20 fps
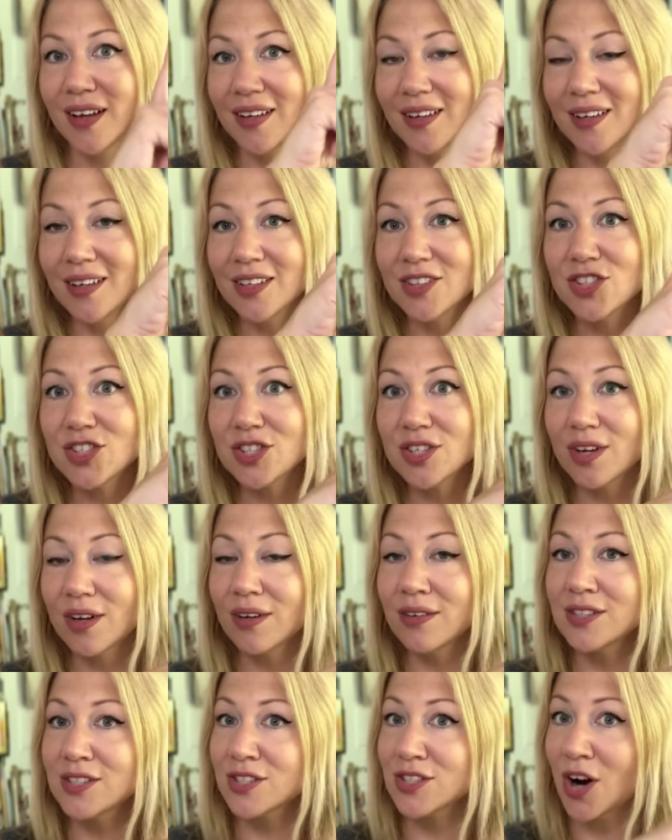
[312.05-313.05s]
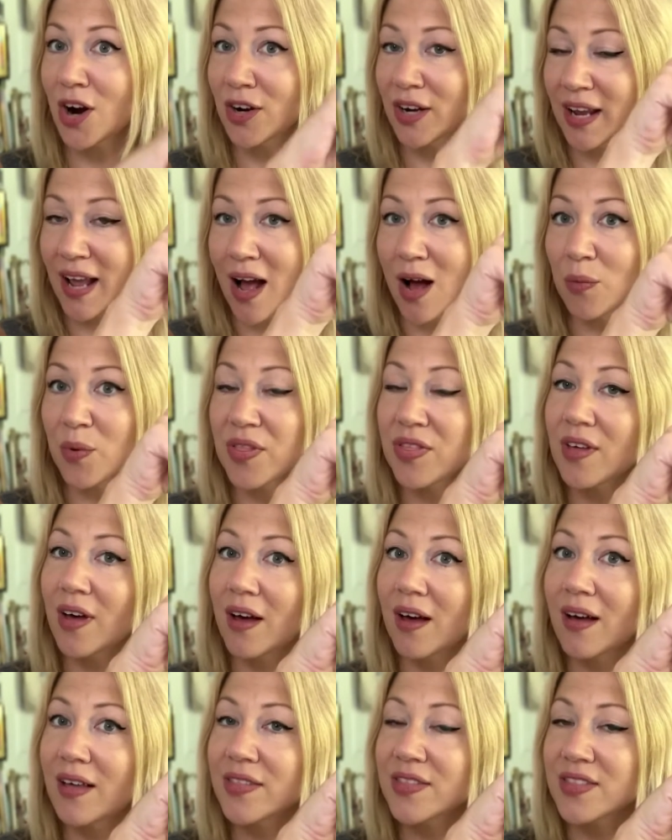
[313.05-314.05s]
Each starting out with
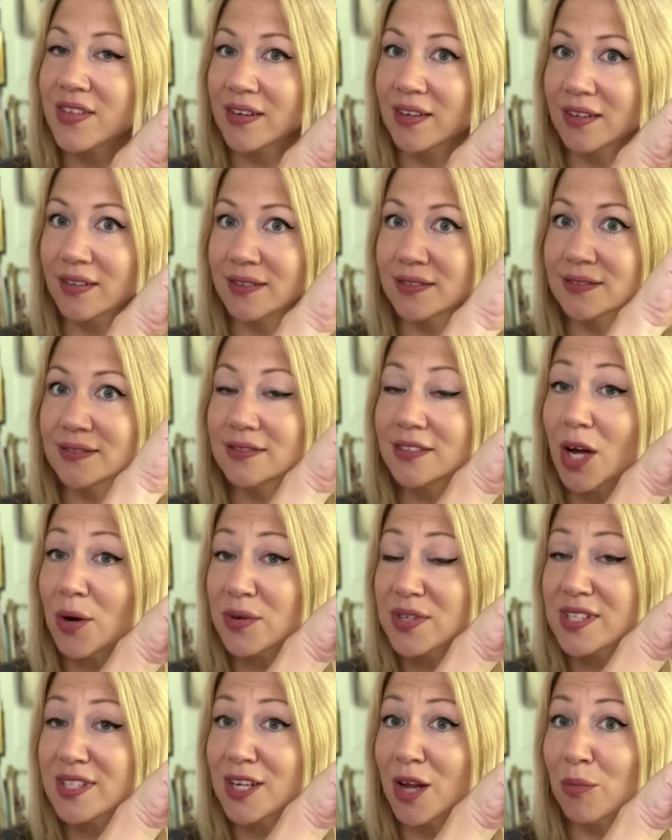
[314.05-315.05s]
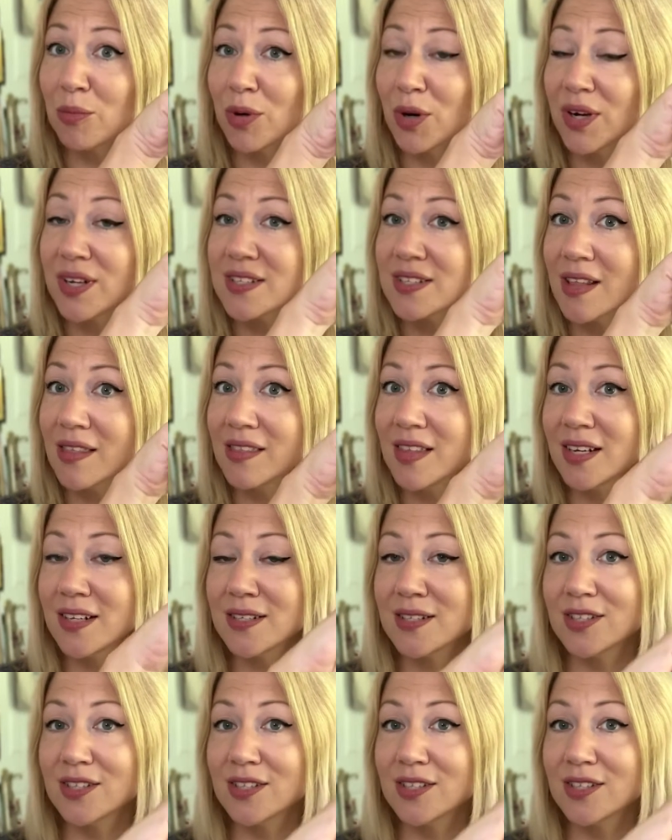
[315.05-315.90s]
the lowest number is the thinnest